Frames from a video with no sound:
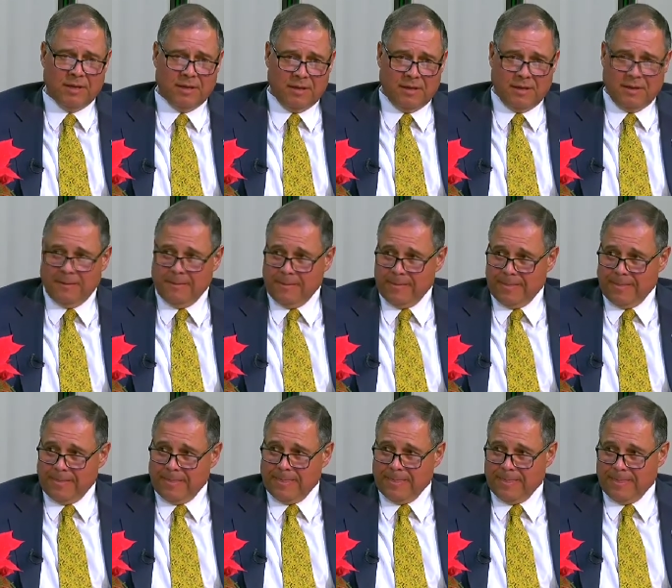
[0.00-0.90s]
But it was special.
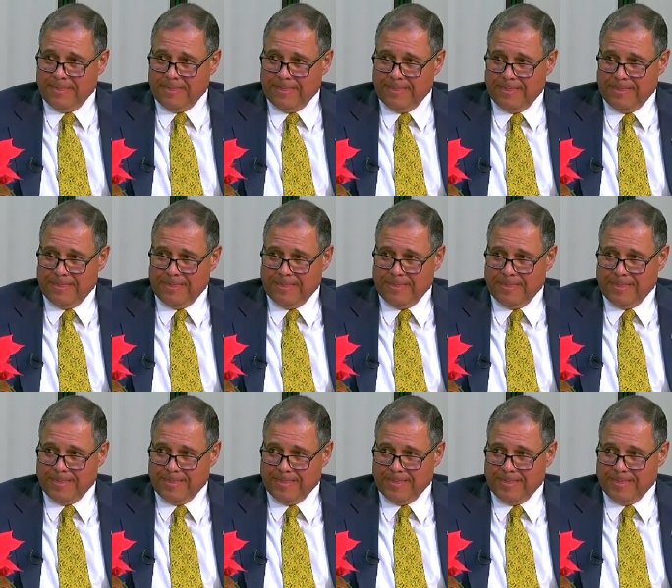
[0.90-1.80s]
You got to
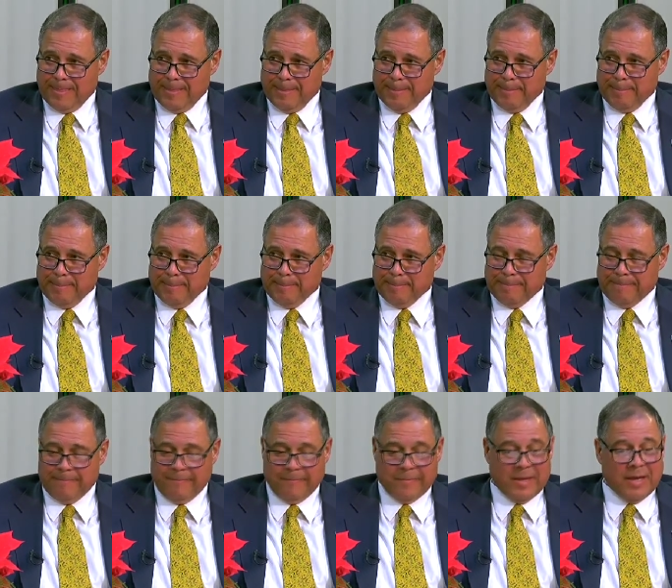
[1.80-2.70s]
be up there and
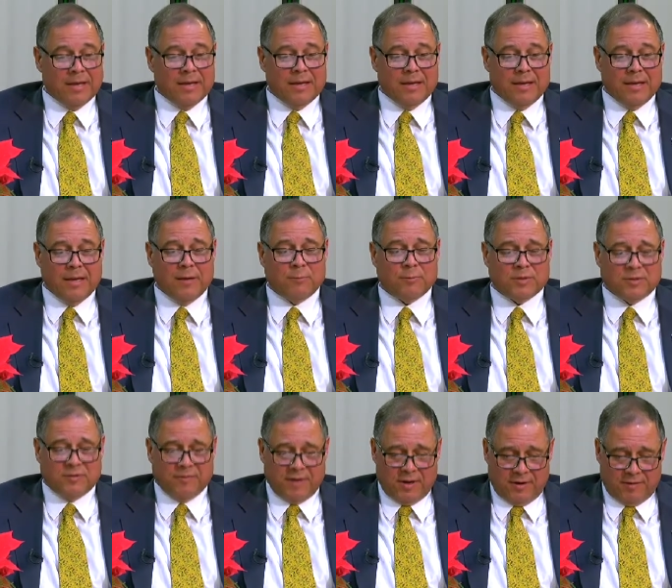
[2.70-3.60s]
give. give it
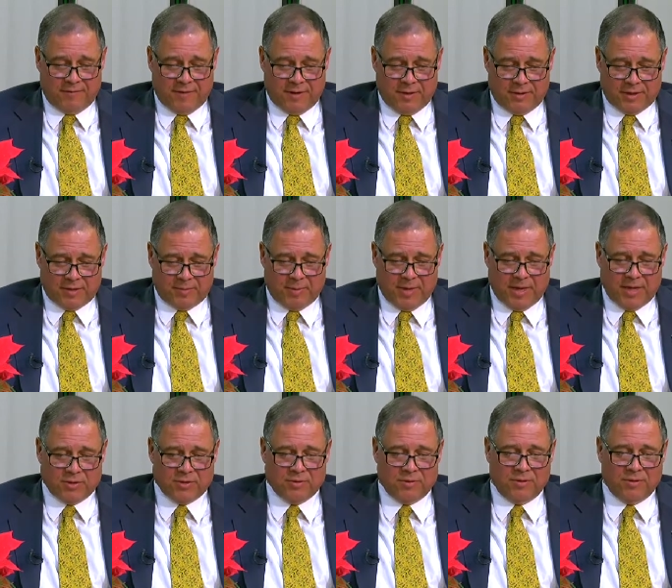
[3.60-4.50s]
was very, the, very
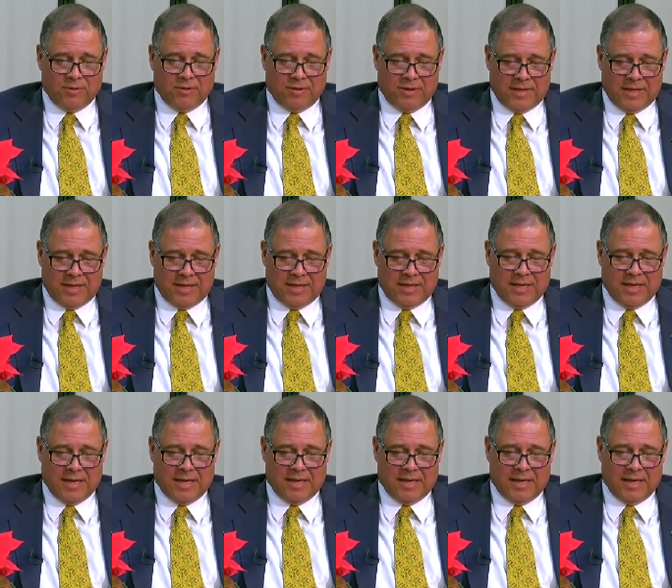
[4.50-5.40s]
special, the, the and,
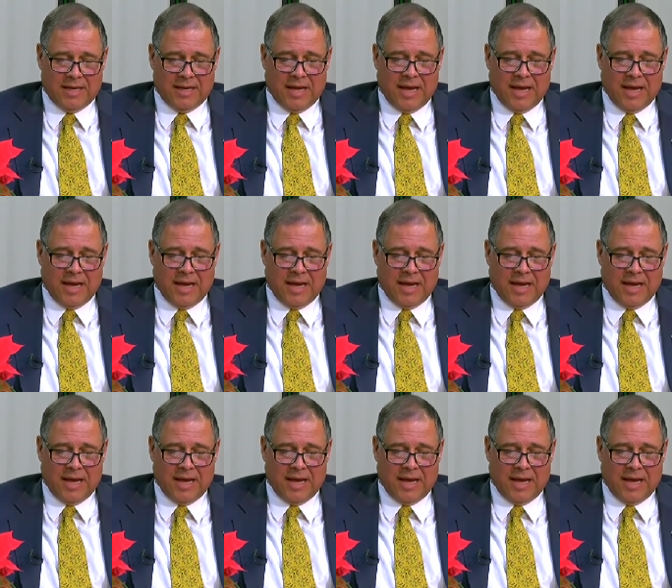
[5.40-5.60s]
and,